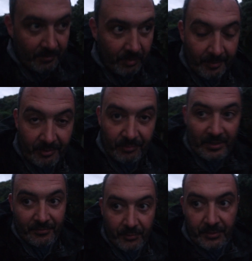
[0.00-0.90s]
probably 3
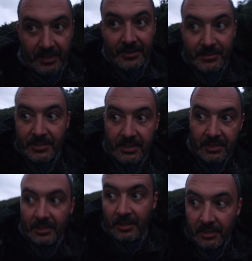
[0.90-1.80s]
or 4 years,
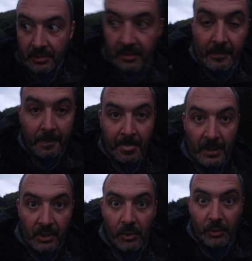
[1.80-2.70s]

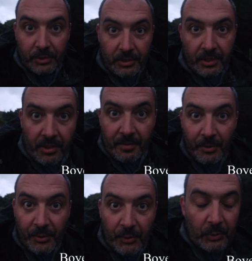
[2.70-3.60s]
called the
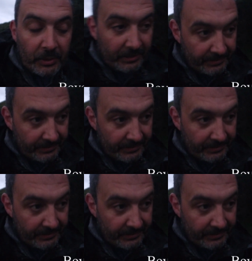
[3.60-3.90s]
Murder Hole.